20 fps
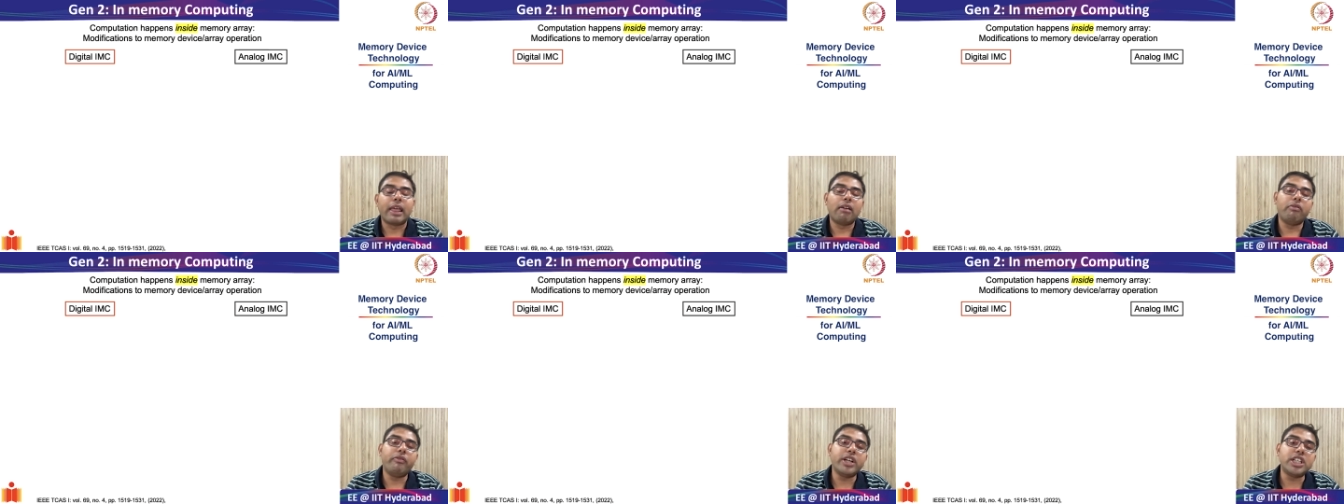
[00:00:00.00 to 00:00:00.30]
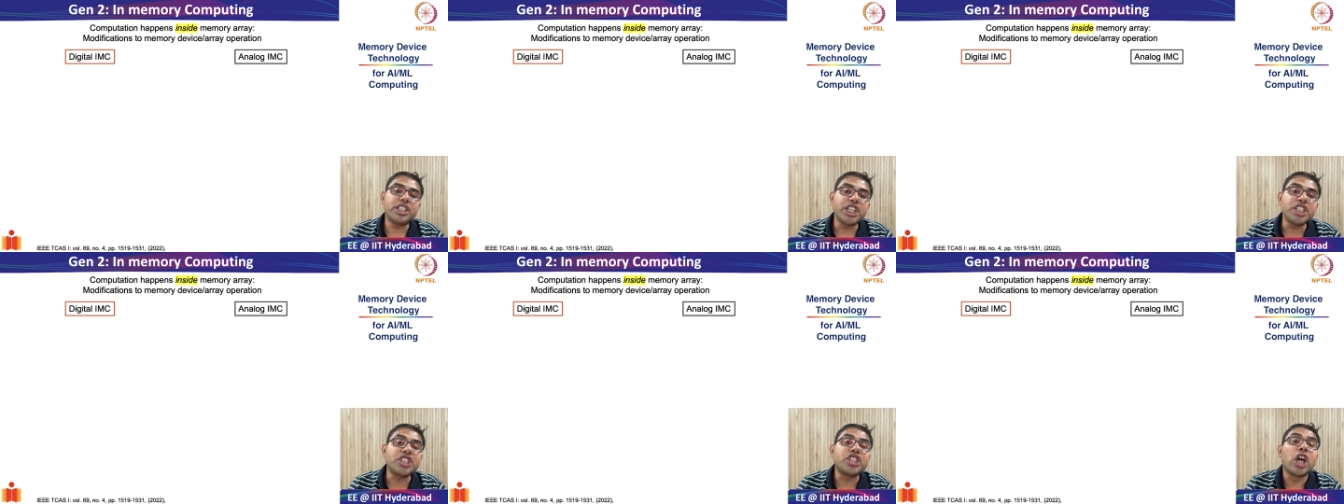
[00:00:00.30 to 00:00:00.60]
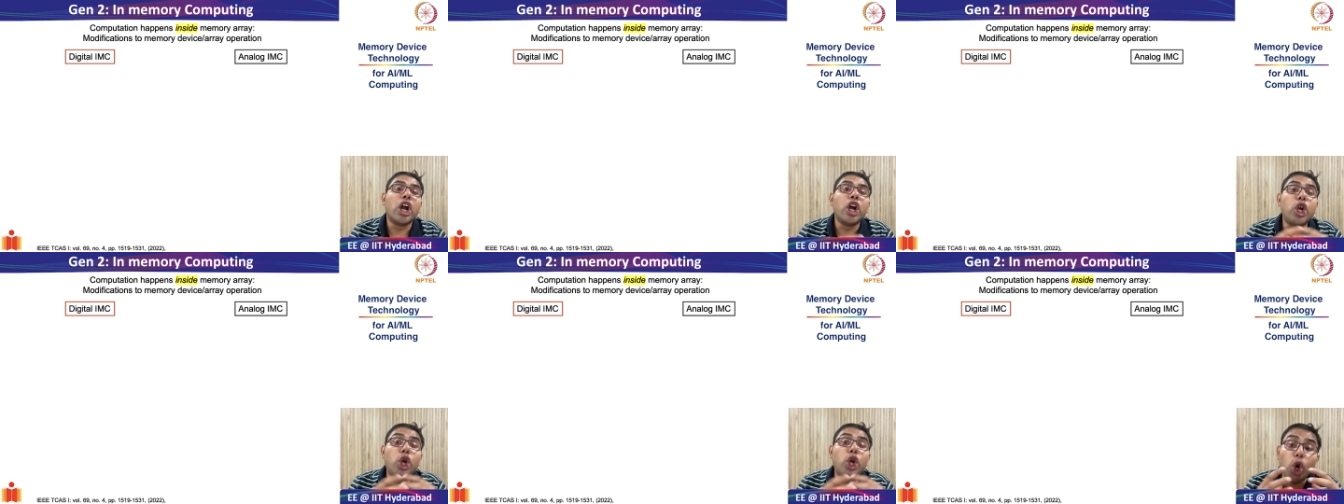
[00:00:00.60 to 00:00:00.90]
which is
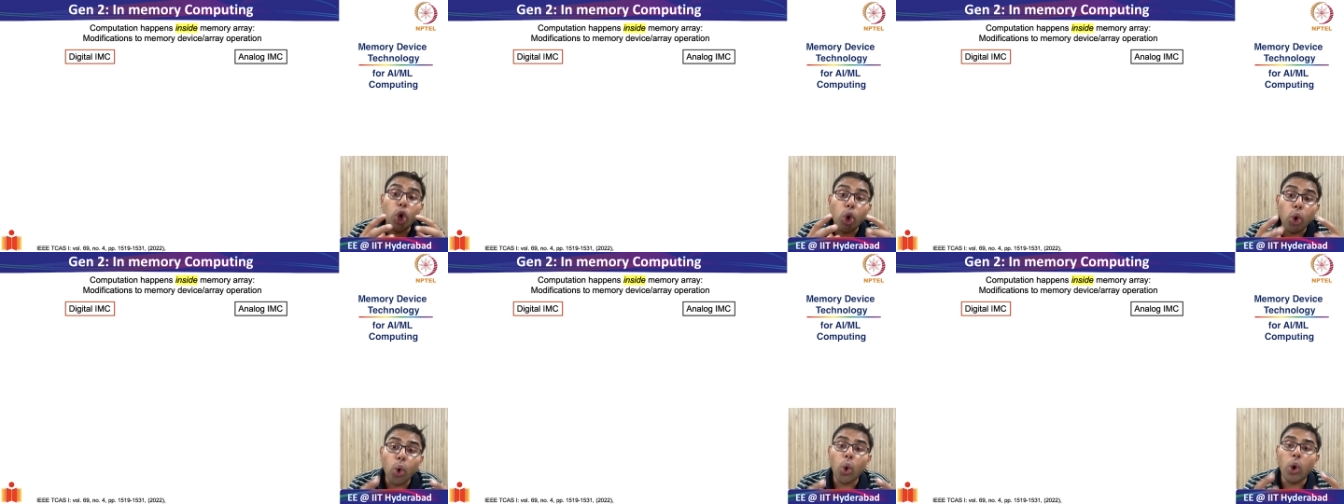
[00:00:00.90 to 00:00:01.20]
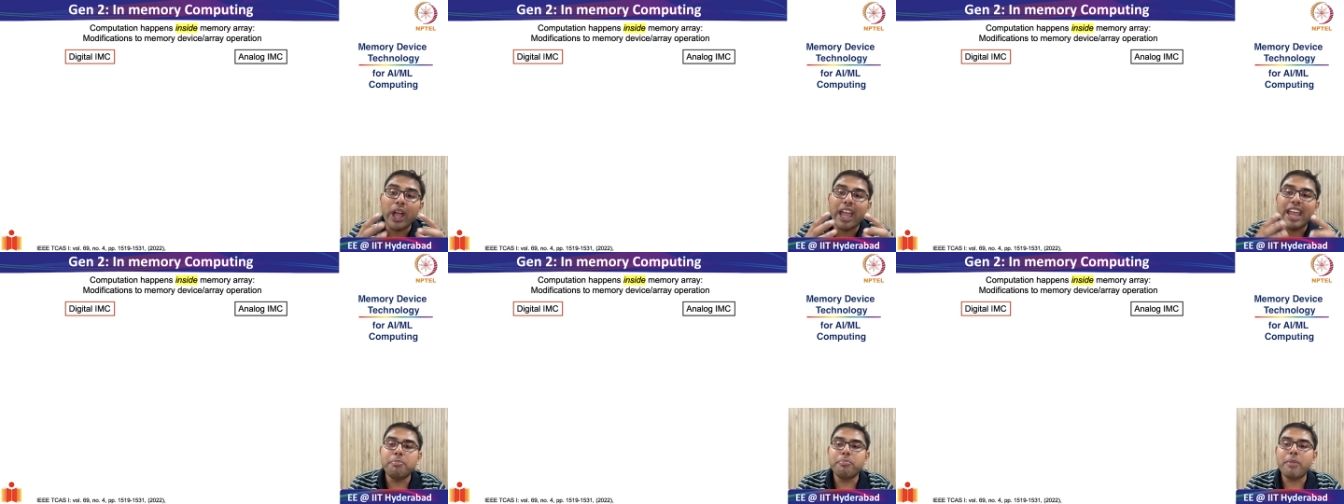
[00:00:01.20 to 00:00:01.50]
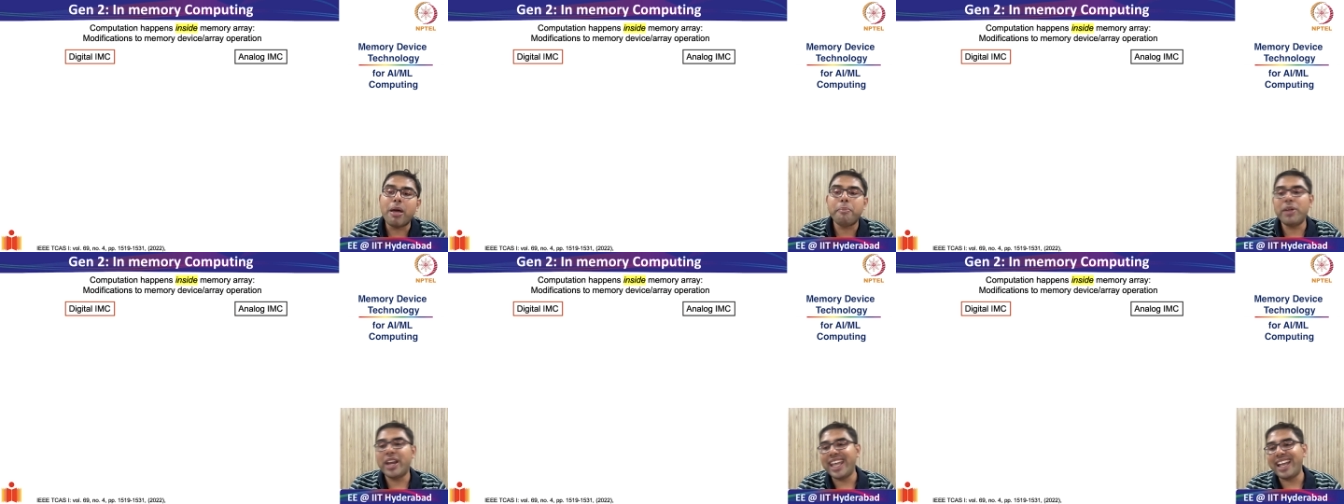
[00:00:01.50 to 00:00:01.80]
true
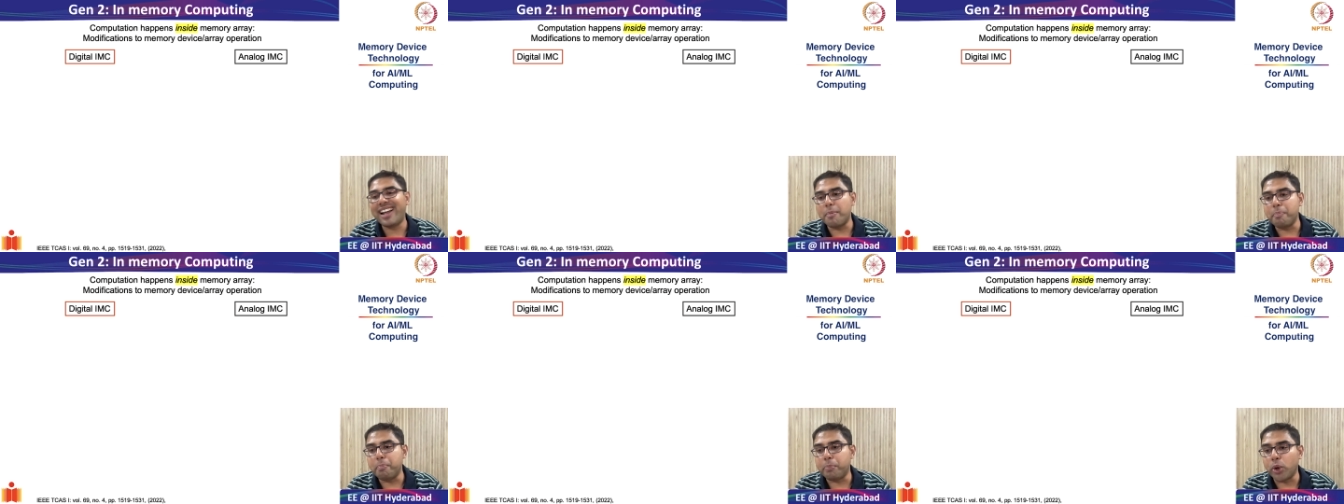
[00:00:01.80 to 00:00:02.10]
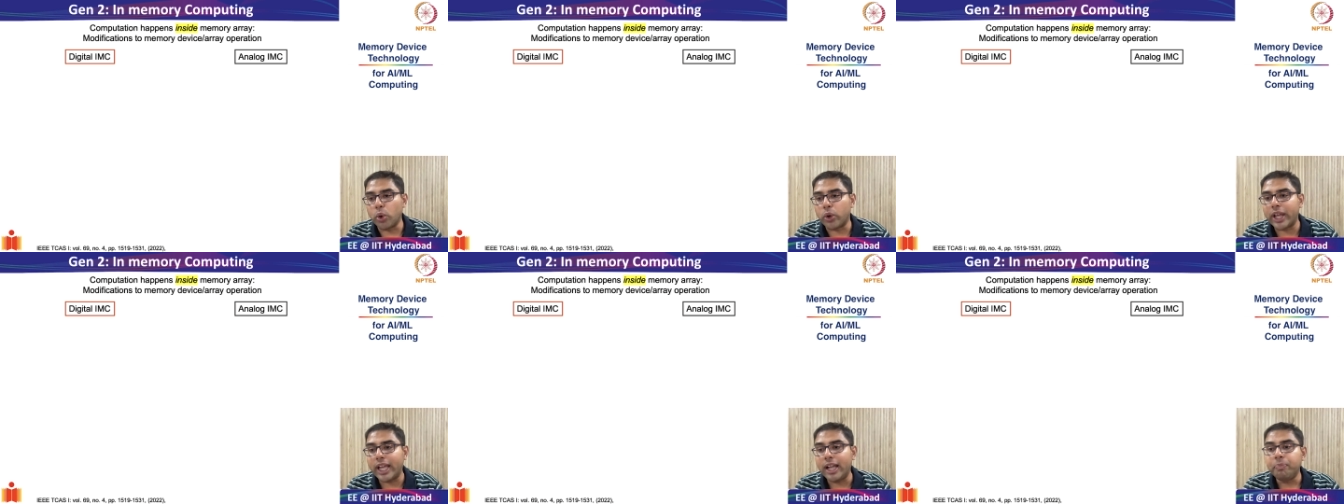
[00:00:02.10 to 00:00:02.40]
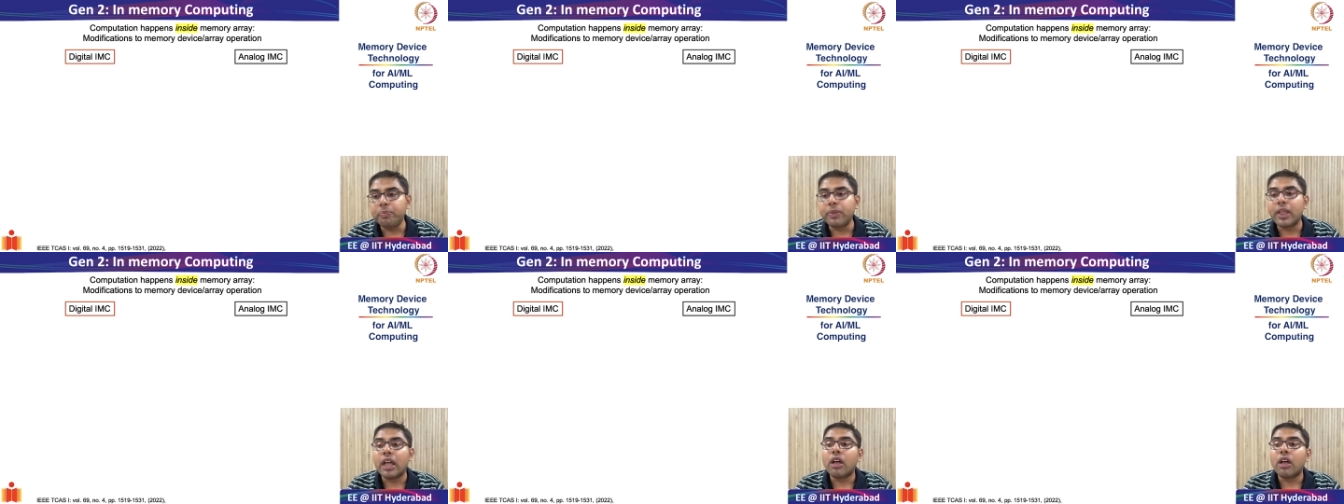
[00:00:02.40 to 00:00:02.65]
in-memory computing,